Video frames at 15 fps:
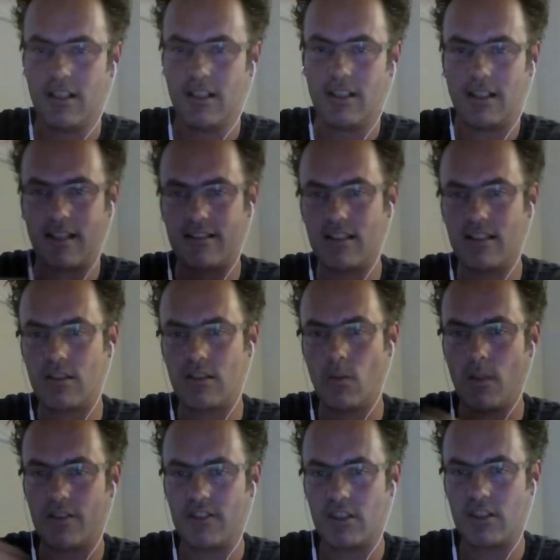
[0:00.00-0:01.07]
like system 1,
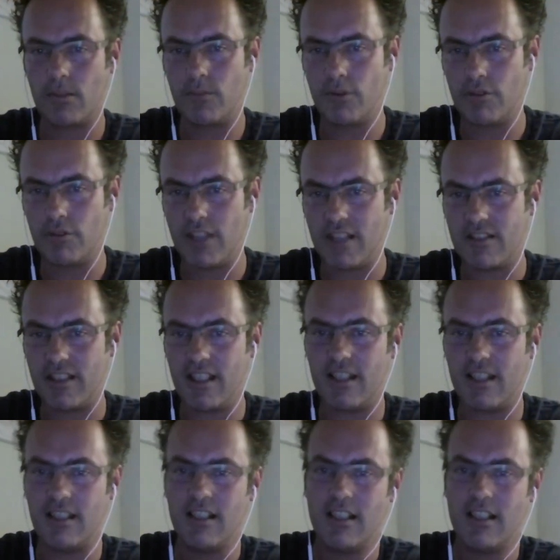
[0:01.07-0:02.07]
system 2 testing,